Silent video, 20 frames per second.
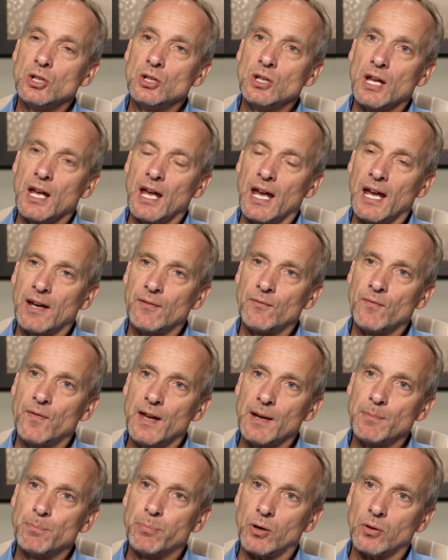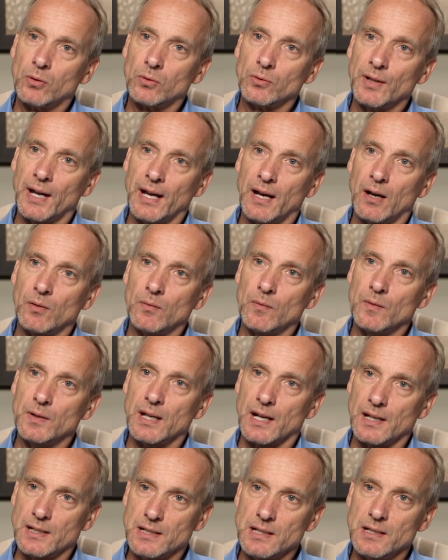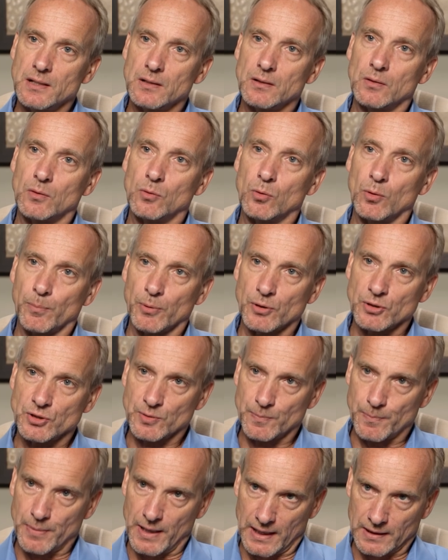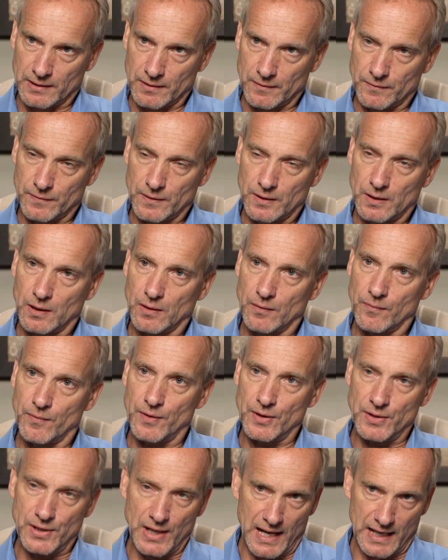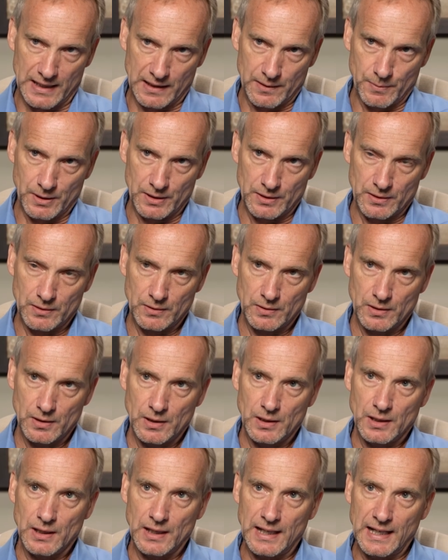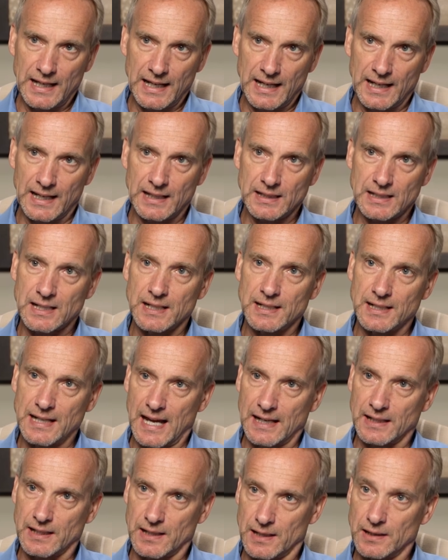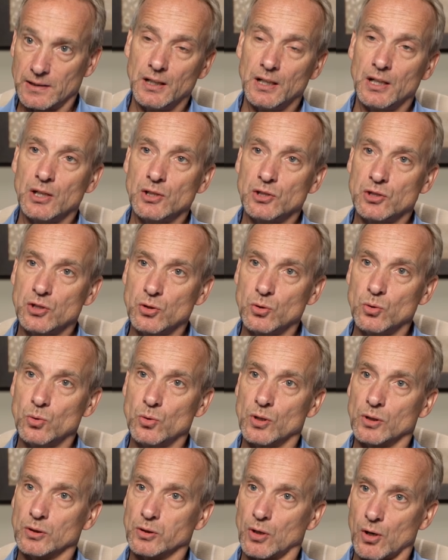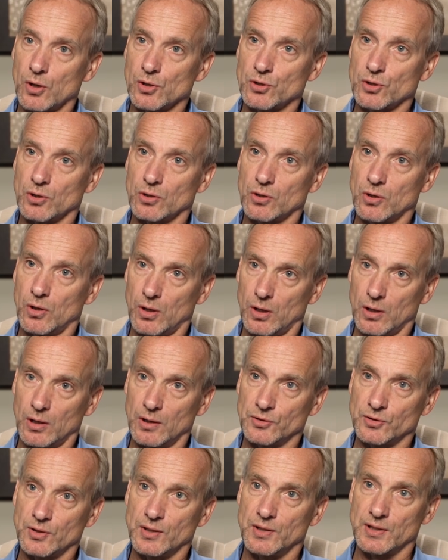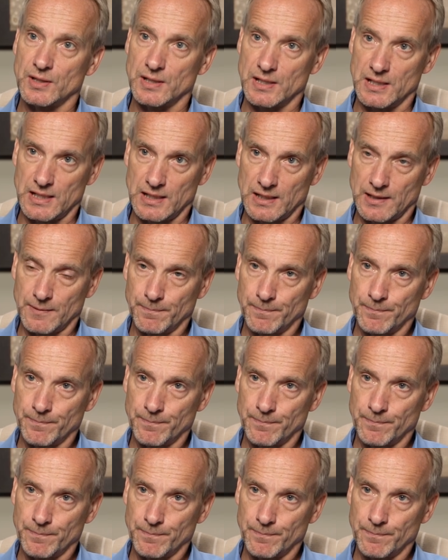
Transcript: Have they pulled out the idea or perspective of the document and connected it to the larger cause and theme?